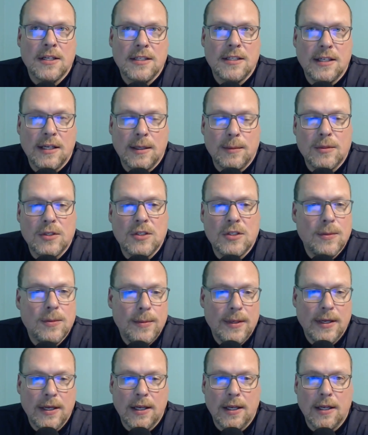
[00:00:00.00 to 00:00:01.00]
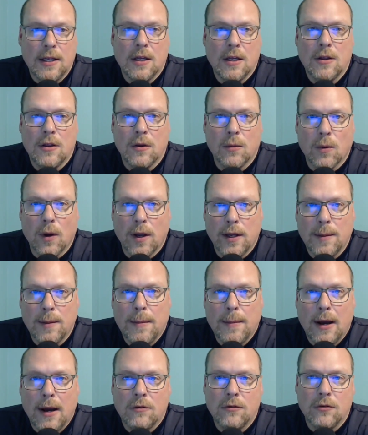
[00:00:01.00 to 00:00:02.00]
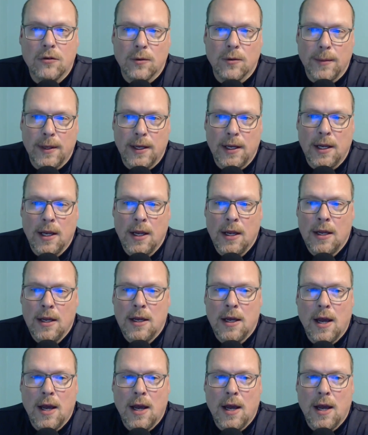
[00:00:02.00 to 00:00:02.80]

seems to be the right amount for me.